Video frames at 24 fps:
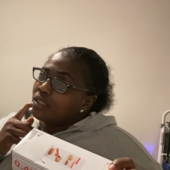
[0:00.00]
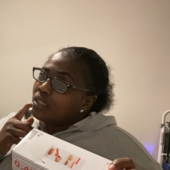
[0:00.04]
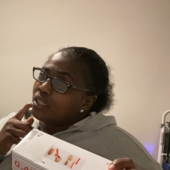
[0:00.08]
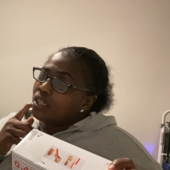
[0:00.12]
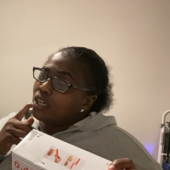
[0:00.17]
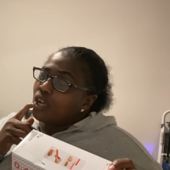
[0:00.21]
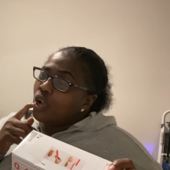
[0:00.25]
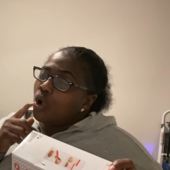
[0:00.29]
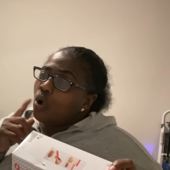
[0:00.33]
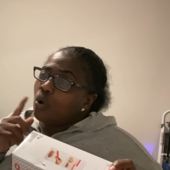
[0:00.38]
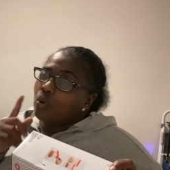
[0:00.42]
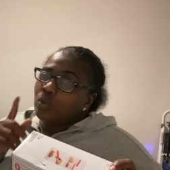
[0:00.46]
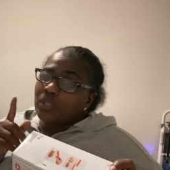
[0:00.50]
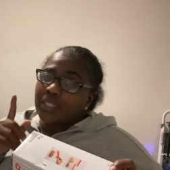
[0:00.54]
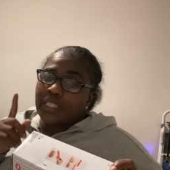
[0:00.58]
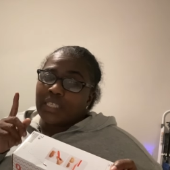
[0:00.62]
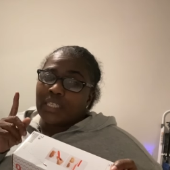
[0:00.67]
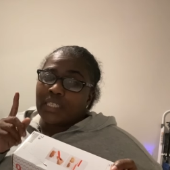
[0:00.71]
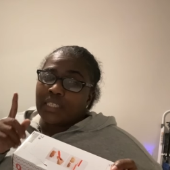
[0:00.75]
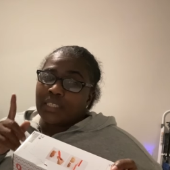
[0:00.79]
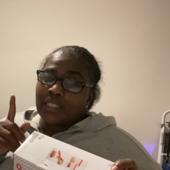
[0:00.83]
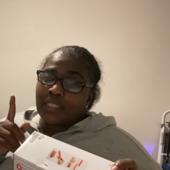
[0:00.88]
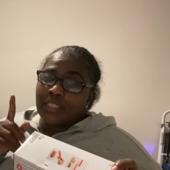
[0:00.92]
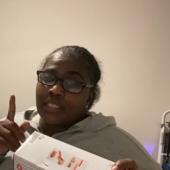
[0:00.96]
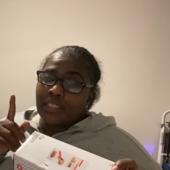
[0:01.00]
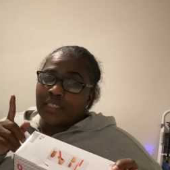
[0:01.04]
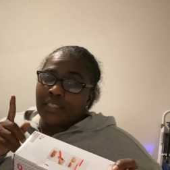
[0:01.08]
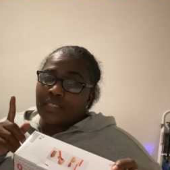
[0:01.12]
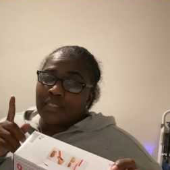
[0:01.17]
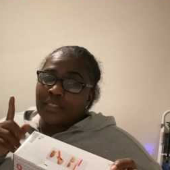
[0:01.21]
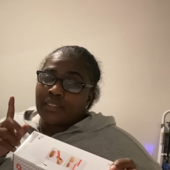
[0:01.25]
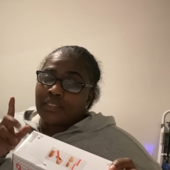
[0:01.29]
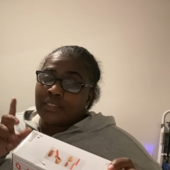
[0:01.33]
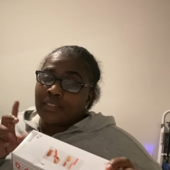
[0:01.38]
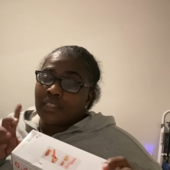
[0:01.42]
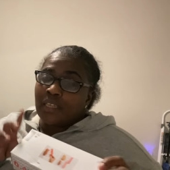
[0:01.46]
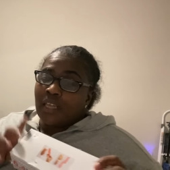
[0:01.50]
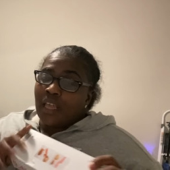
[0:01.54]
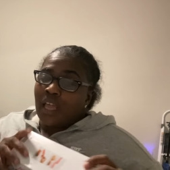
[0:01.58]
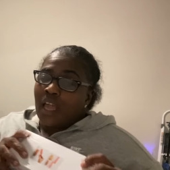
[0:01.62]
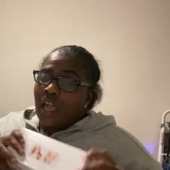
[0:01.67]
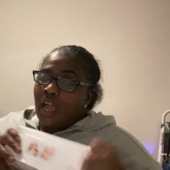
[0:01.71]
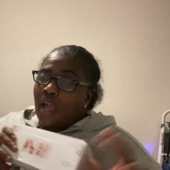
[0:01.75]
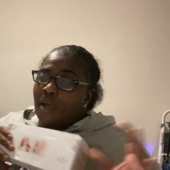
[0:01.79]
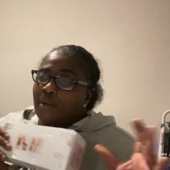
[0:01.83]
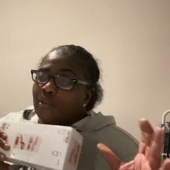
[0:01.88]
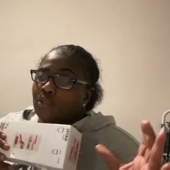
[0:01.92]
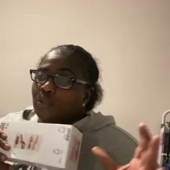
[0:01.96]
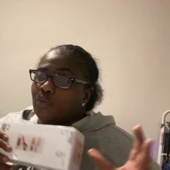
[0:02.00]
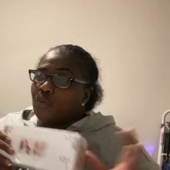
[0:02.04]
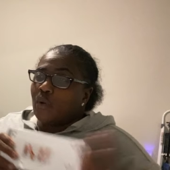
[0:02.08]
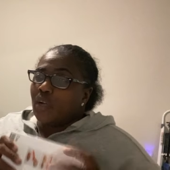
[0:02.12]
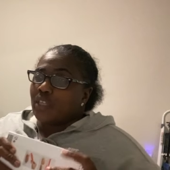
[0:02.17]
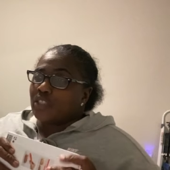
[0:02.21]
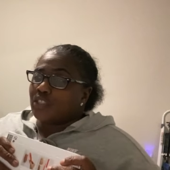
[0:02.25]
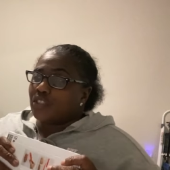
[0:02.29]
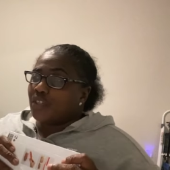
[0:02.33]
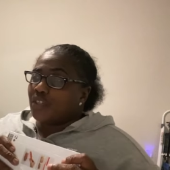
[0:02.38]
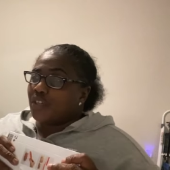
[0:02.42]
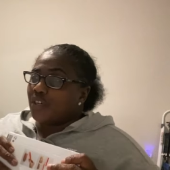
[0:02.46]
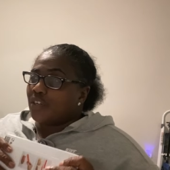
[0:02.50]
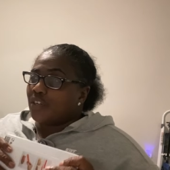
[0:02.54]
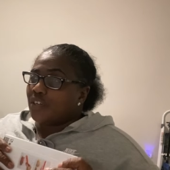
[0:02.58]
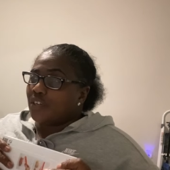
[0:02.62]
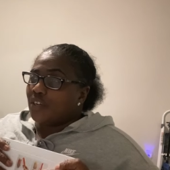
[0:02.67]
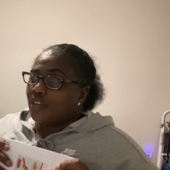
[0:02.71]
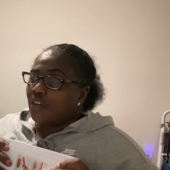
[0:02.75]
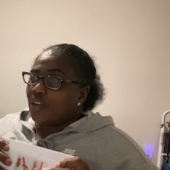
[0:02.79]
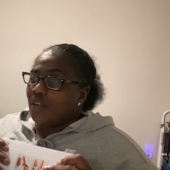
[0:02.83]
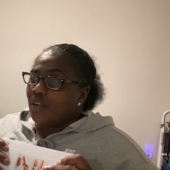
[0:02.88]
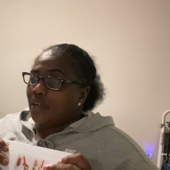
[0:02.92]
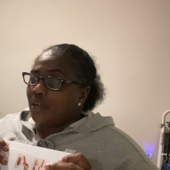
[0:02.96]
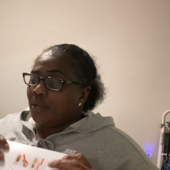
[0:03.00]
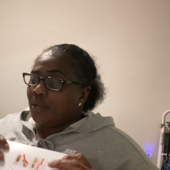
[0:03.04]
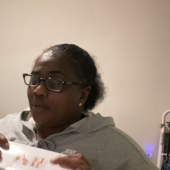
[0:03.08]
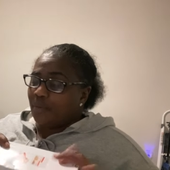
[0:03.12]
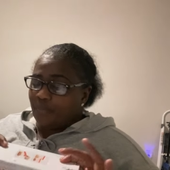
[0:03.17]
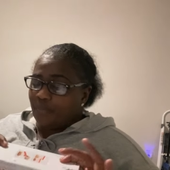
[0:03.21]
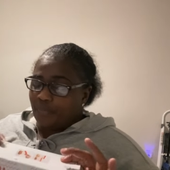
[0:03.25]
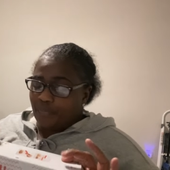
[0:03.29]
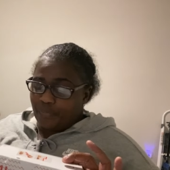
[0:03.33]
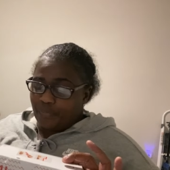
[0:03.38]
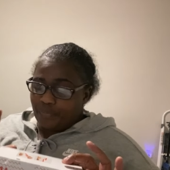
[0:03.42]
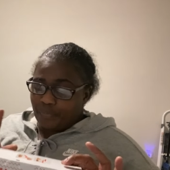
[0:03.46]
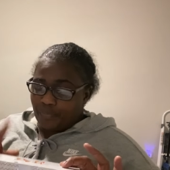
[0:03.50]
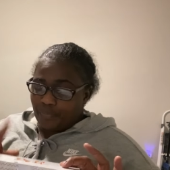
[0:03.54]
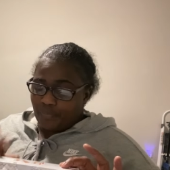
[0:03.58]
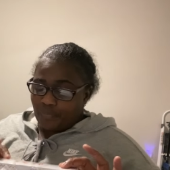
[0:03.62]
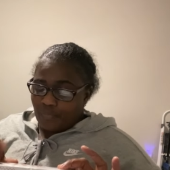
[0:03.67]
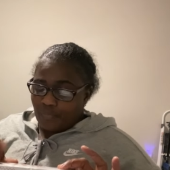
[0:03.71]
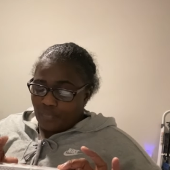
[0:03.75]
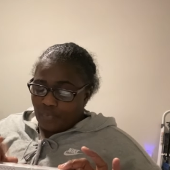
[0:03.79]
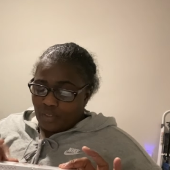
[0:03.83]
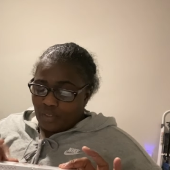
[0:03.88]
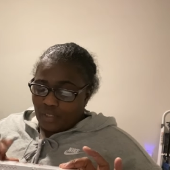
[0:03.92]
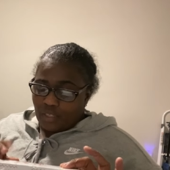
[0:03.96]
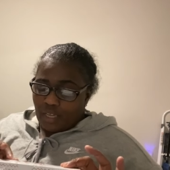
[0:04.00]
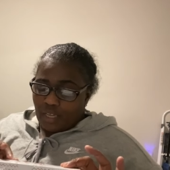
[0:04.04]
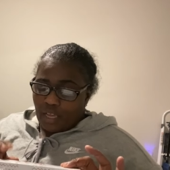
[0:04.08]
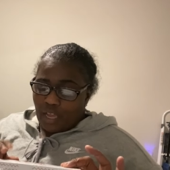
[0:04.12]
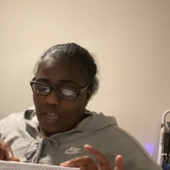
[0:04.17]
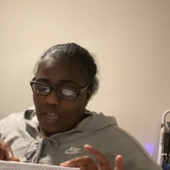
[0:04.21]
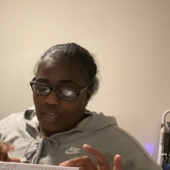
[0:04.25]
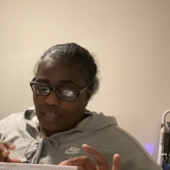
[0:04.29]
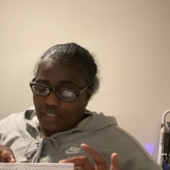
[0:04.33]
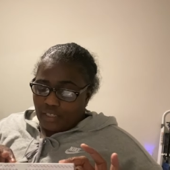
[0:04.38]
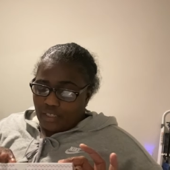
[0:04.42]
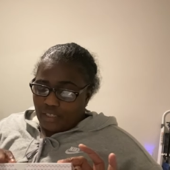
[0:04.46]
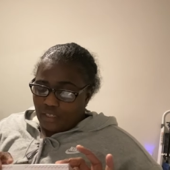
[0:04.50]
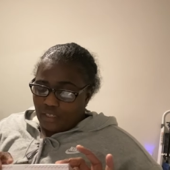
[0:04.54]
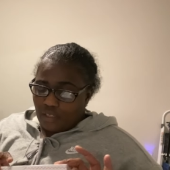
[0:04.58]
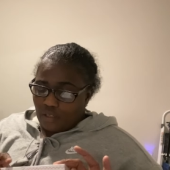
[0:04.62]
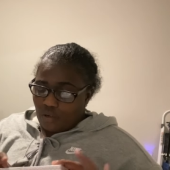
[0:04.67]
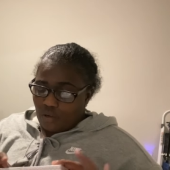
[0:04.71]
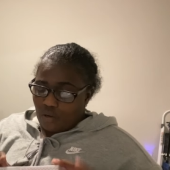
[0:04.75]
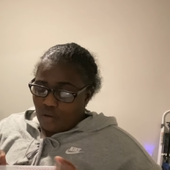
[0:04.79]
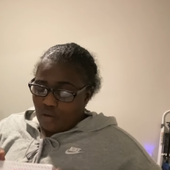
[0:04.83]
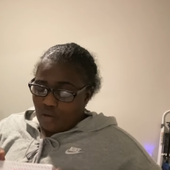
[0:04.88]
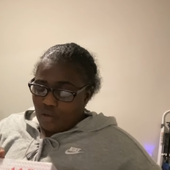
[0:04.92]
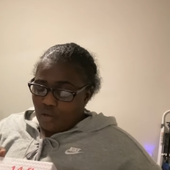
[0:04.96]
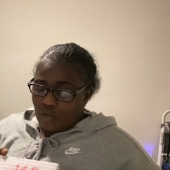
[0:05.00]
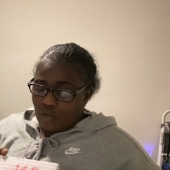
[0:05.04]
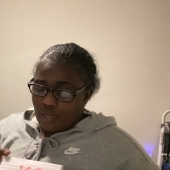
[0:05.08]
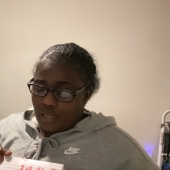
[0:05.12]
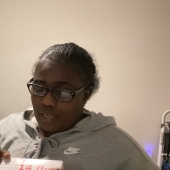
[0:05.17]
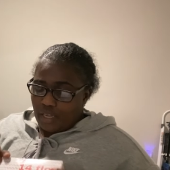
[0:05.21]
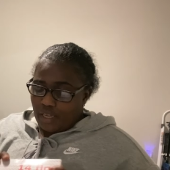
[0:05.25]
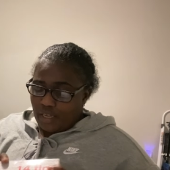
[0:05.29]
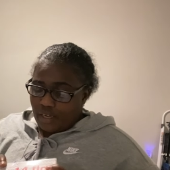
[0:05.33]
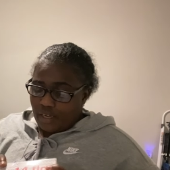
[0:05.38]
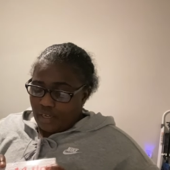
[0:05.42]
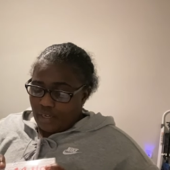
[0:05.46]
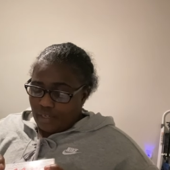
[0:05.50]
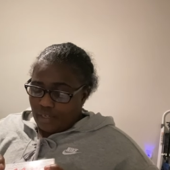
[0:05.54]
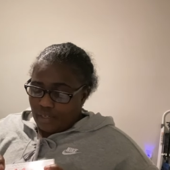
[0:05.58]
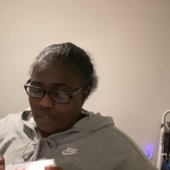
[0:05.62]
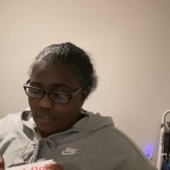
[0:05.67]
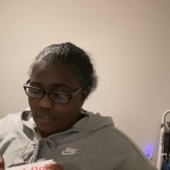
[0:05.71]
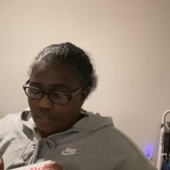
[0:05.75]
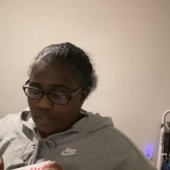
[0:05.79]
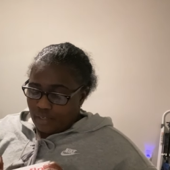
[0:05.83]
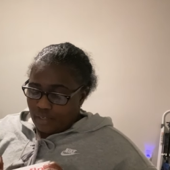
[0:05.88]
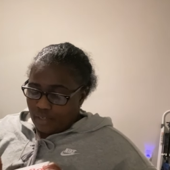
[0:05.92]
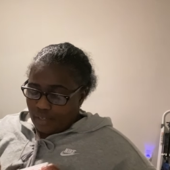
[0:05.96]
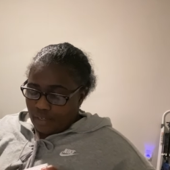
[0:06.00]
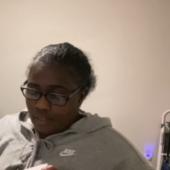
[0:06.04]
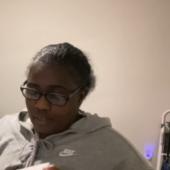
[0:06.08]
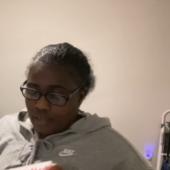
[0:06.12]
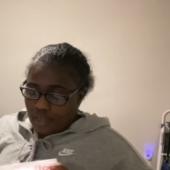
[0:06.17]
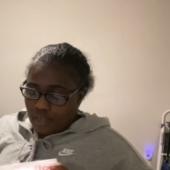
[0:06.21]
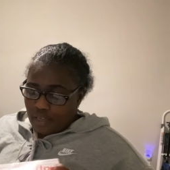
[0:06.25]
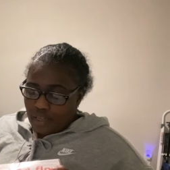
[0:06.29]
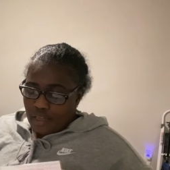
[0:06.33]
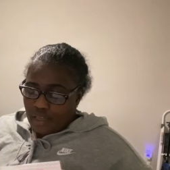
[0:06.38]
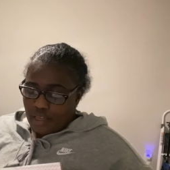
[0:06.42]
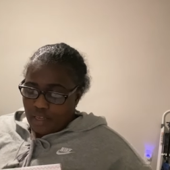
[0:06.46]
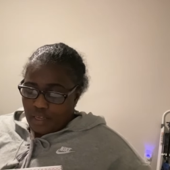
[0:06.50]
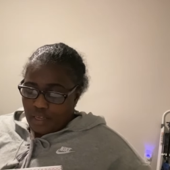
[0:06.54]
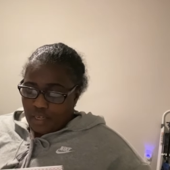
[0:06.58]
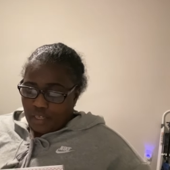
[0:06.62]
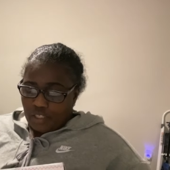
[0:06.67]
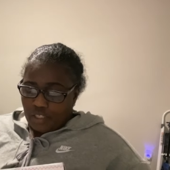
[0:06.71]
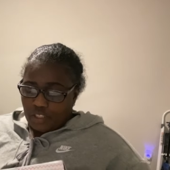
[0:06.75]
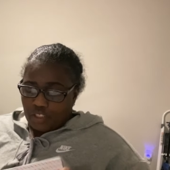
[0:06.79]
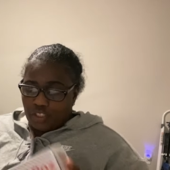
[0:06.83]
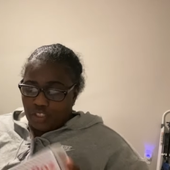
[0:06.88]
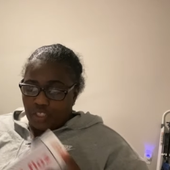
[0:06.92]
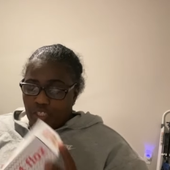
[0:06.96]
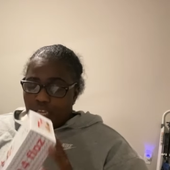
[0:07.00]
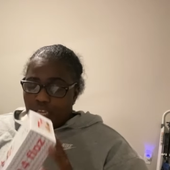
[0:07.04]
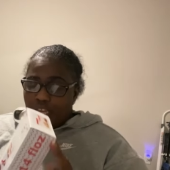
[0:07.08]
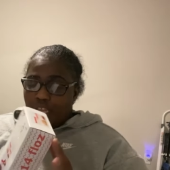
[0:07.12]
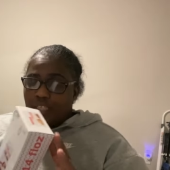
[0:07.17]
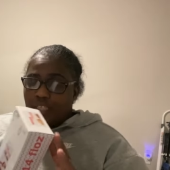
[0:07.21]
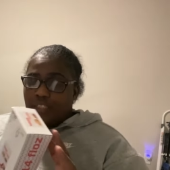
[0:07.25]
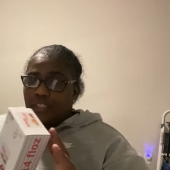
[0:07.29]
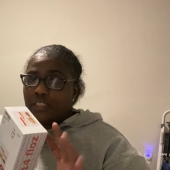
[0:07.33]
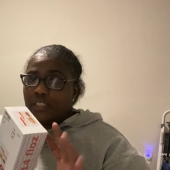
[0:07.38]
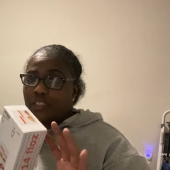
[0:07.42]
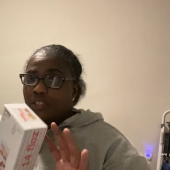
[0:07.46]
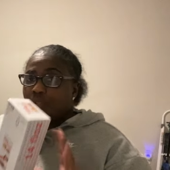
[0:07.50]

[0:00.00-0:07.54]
Coley Cleans. I was watching her um IKEA haul and she had these